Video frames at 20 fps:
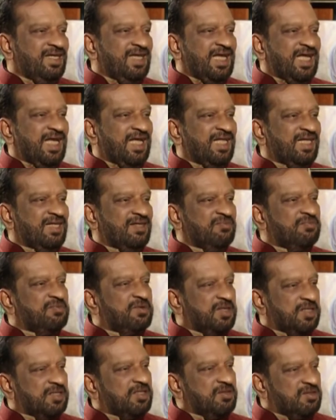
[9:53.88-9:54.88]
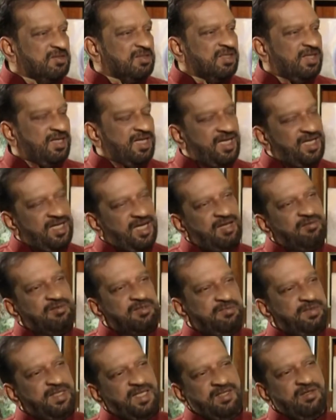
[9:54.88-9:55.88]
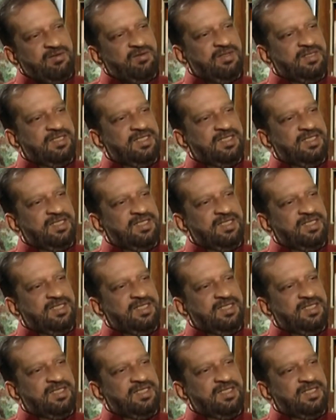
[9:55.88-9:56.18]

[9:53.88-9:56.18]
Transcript: and I was very naughty.